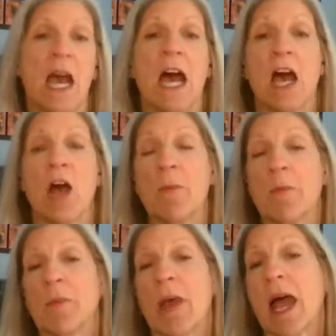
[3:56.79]
Um,
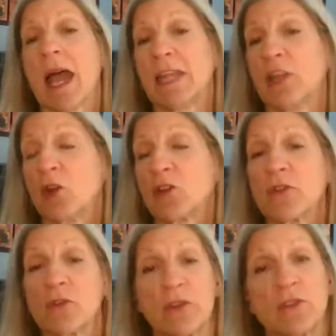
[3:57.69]
I go to
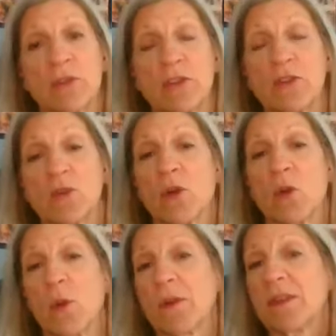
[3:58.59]
the grocery
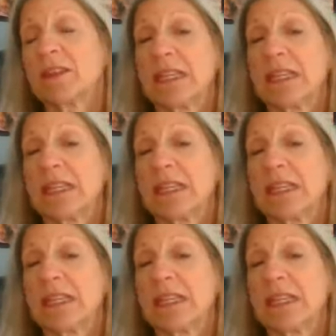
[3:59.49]
store with the